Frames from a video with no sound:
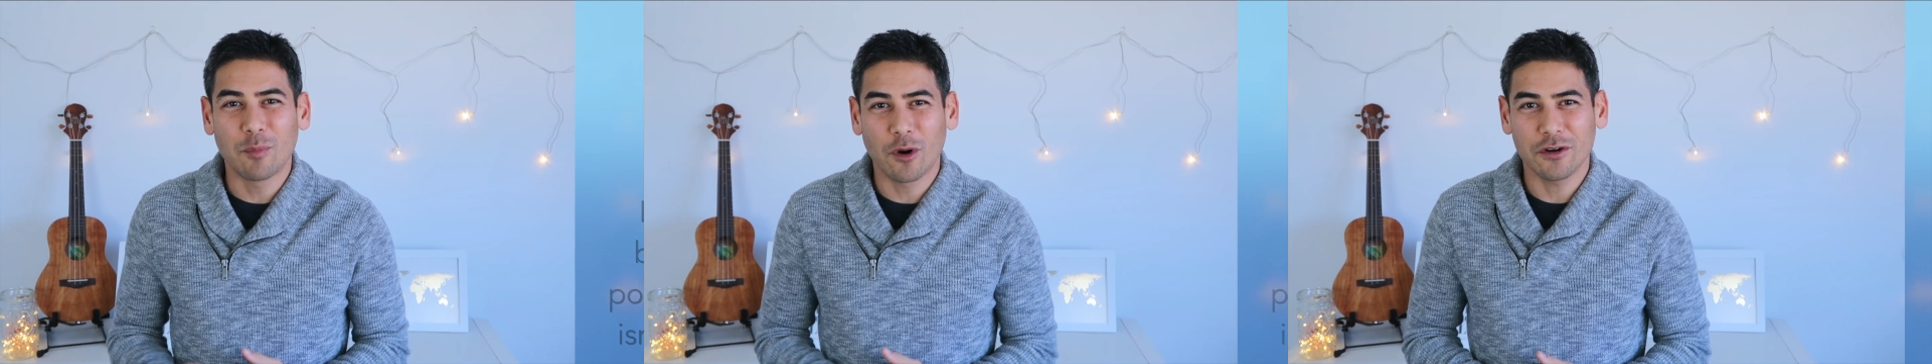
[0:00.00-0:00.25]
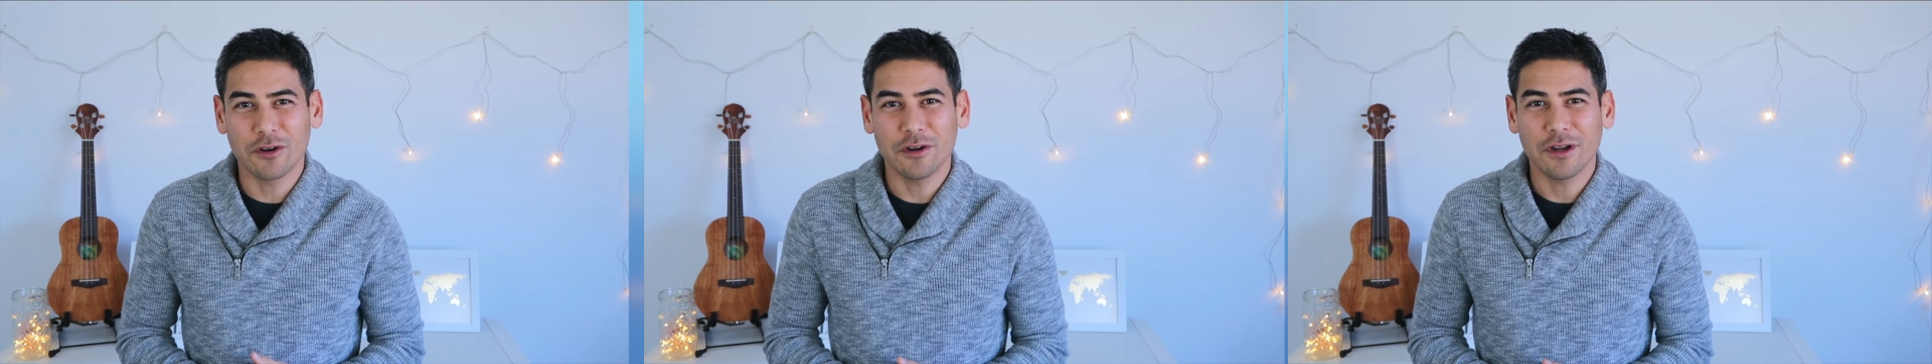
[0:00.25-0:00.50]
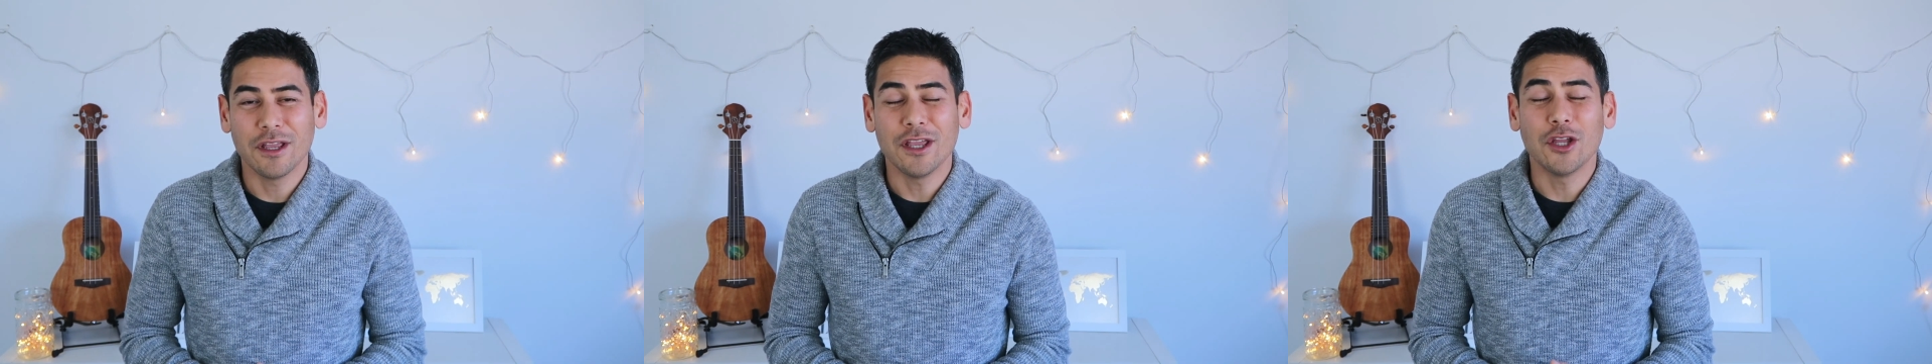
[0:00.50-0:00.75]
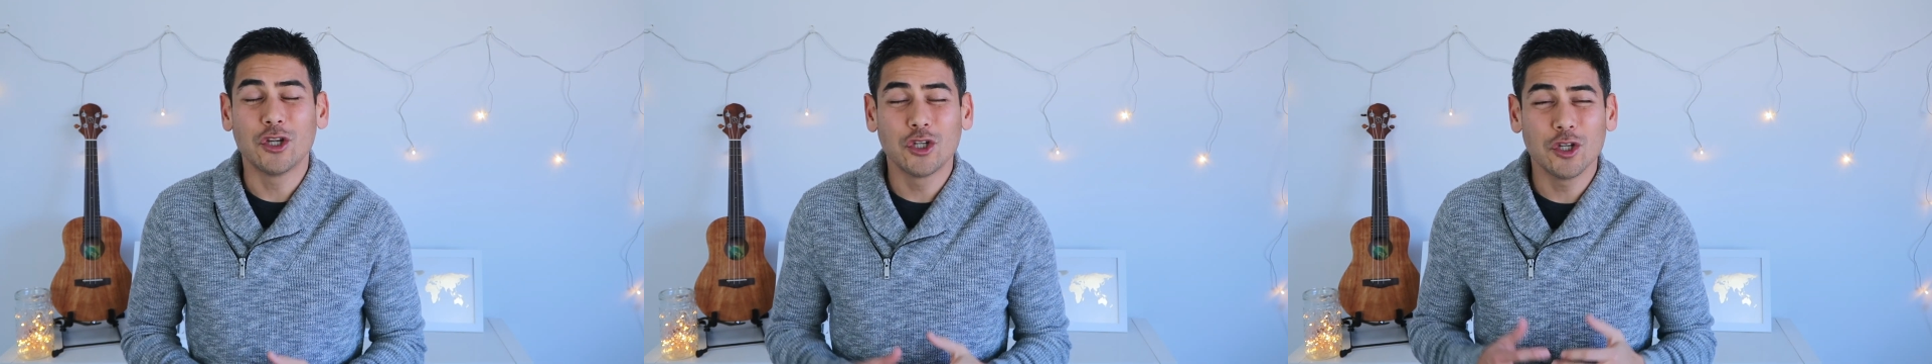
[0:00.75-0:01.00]
partner,
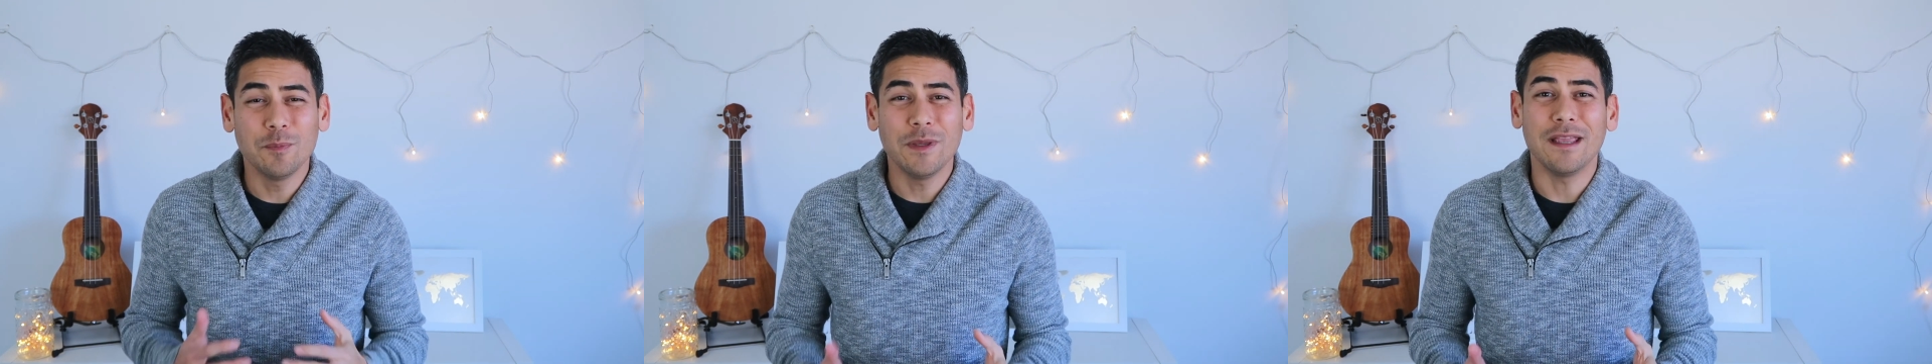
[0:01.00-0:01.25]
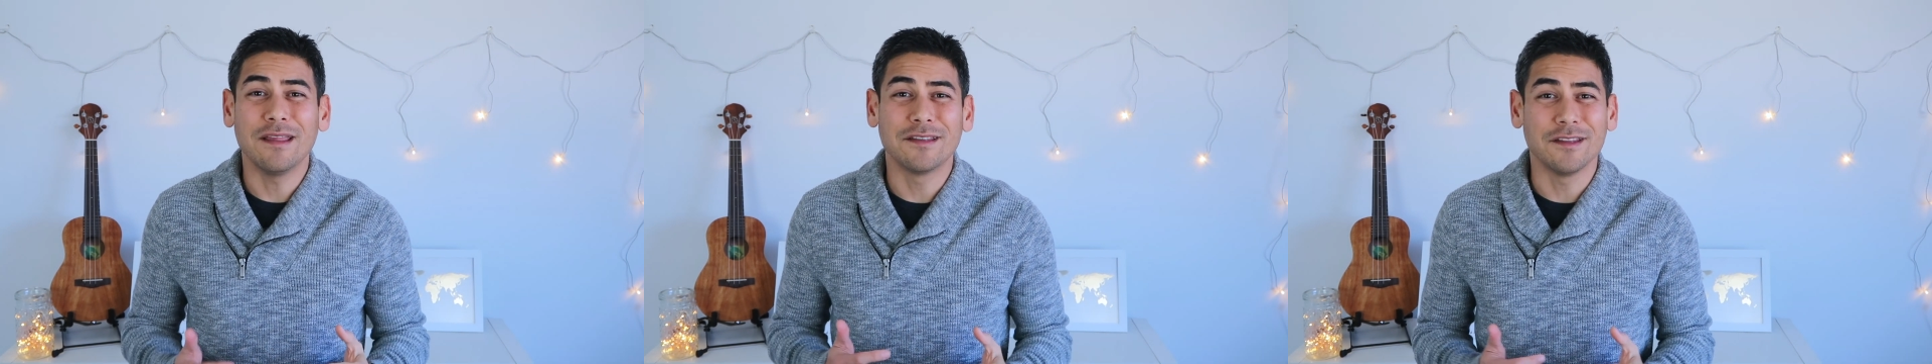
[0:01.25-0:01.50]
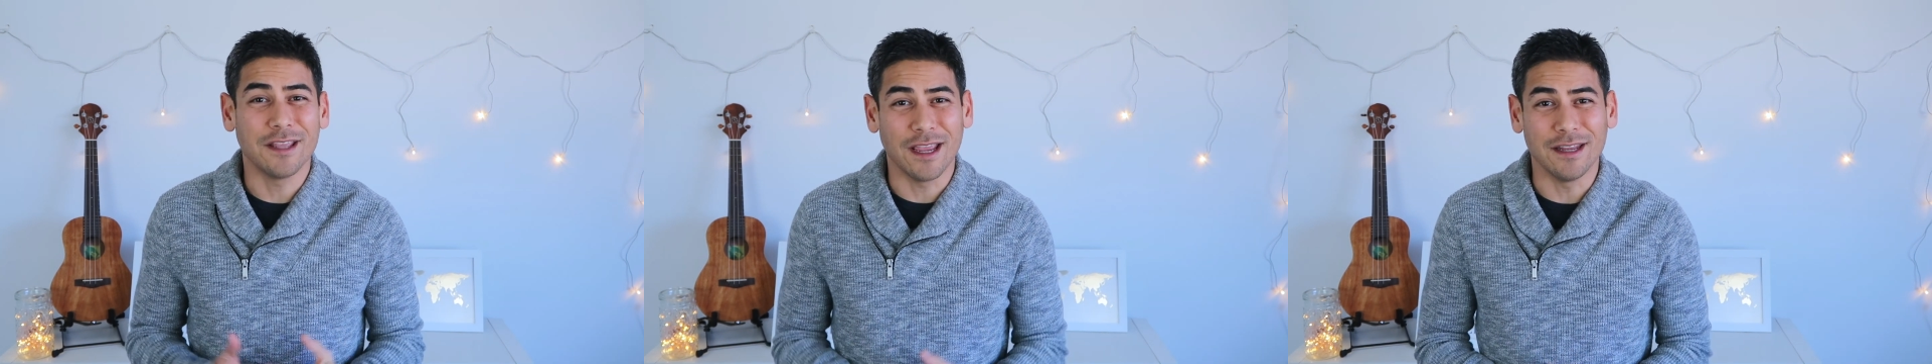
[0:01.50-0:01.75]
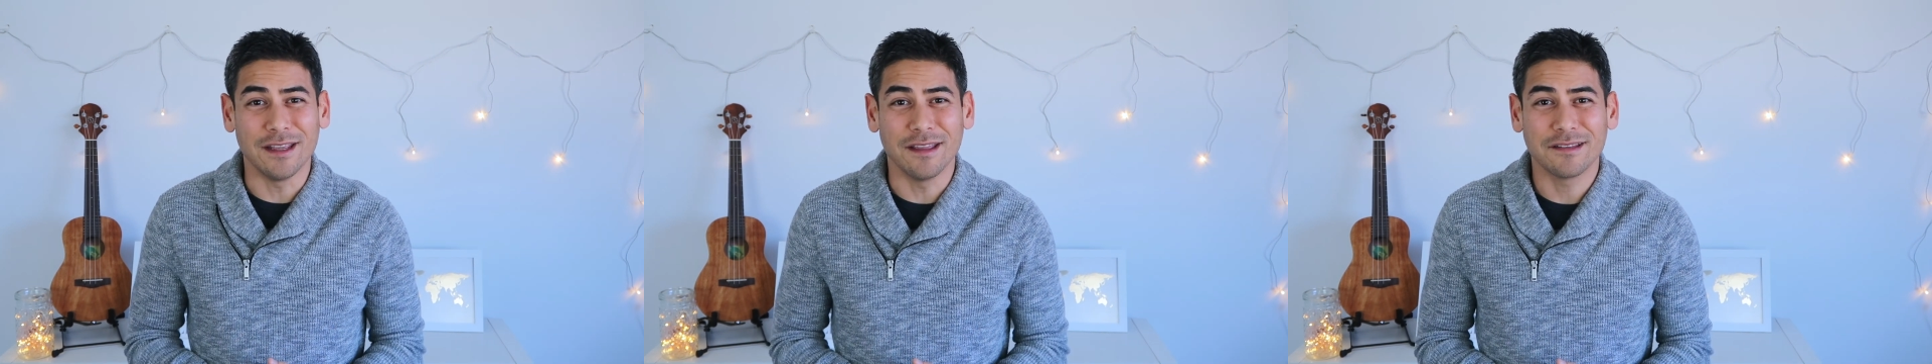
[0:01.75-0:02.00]
it should be
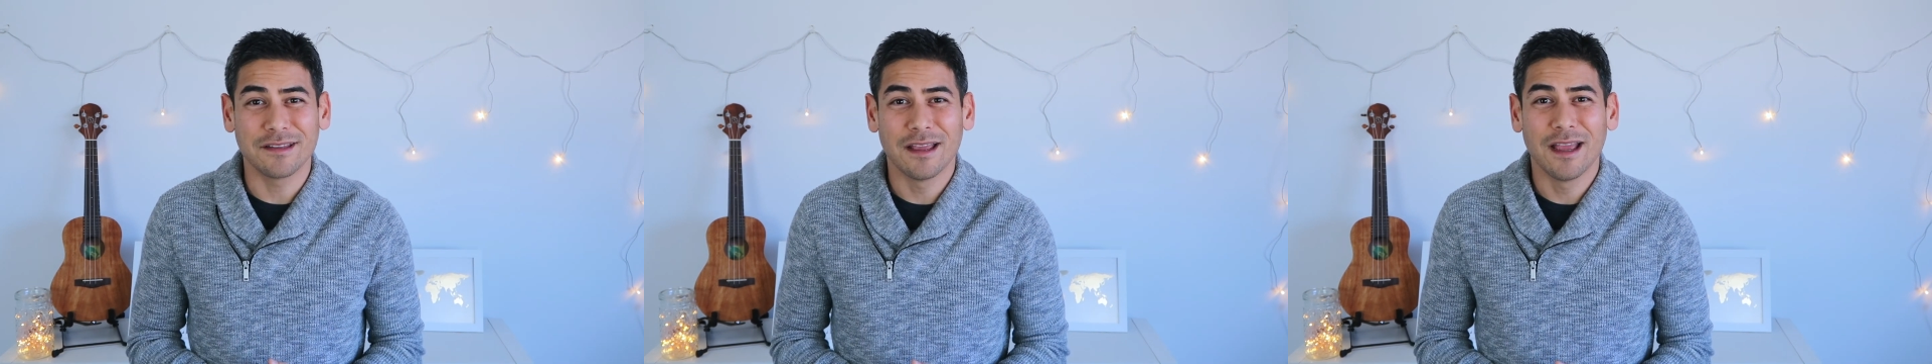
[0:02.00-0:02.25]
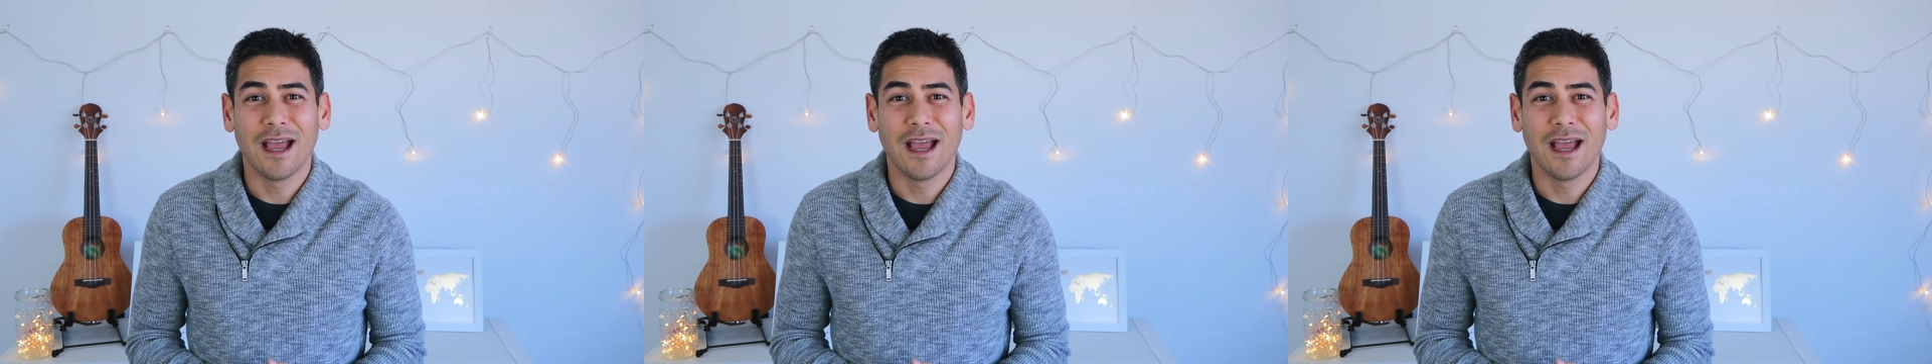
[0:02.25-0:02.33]
instantaneous.